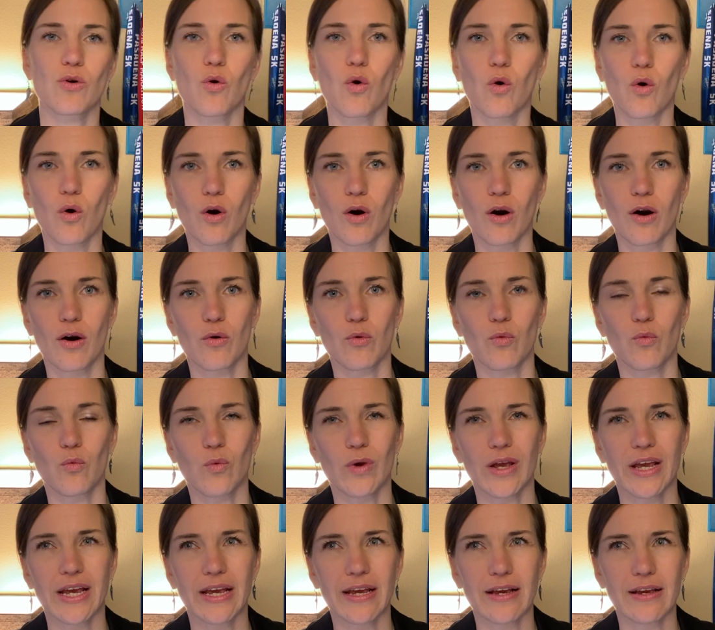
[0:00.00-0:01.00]
or
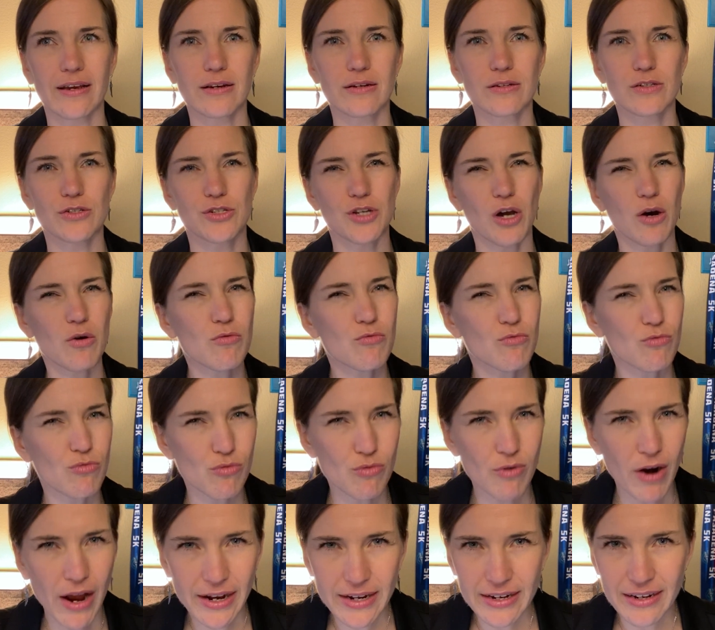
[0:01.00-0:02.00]
we don't
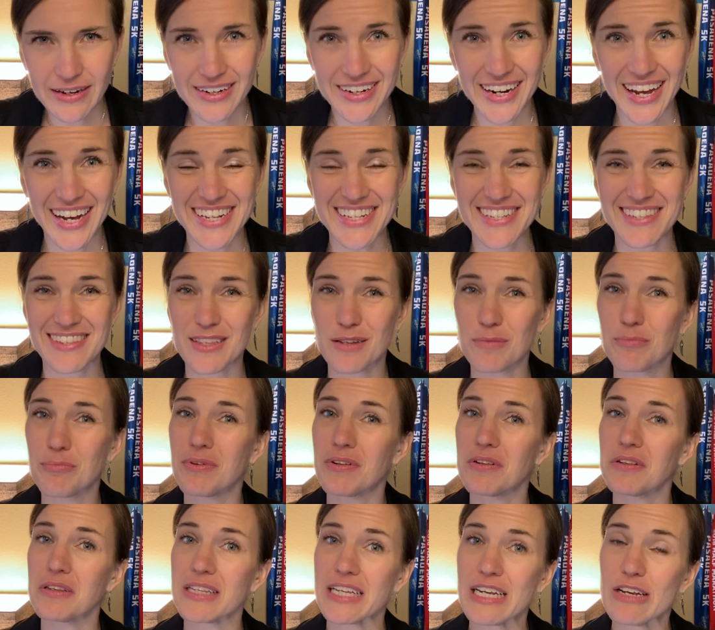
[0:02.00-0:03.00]
recognize the
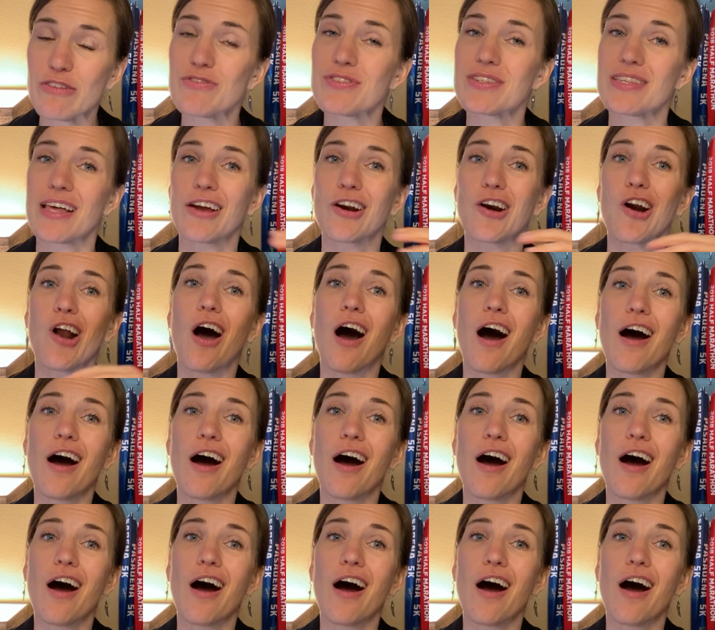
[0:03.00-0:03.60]
beliefs that are